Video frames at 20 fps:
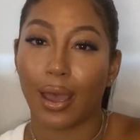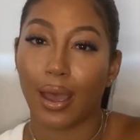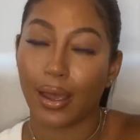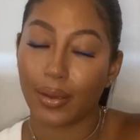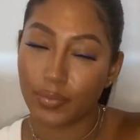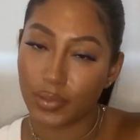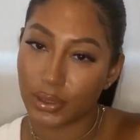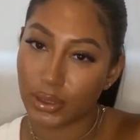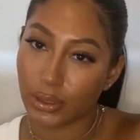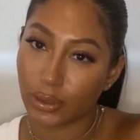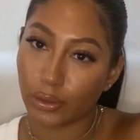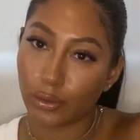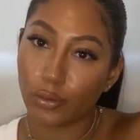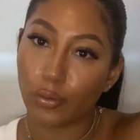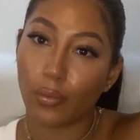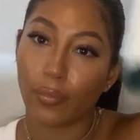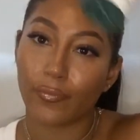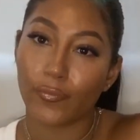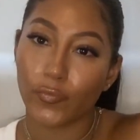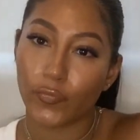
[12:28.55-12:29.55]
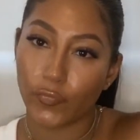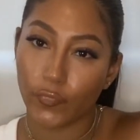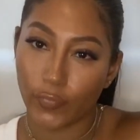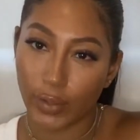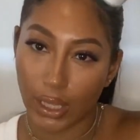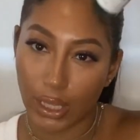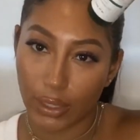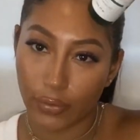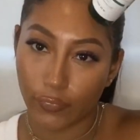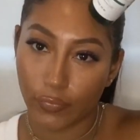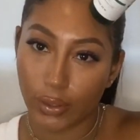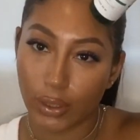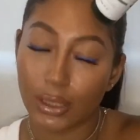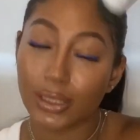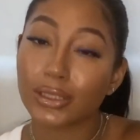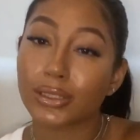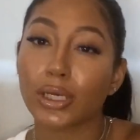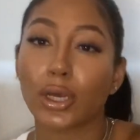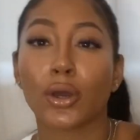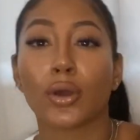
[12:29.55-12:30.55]
absolute
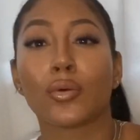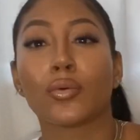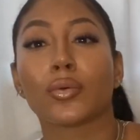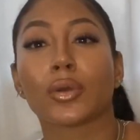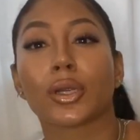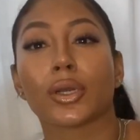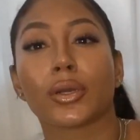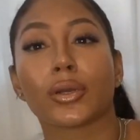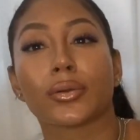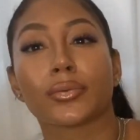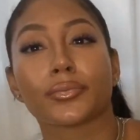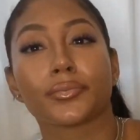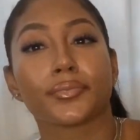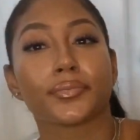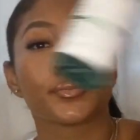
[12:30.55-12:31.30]
favorite toner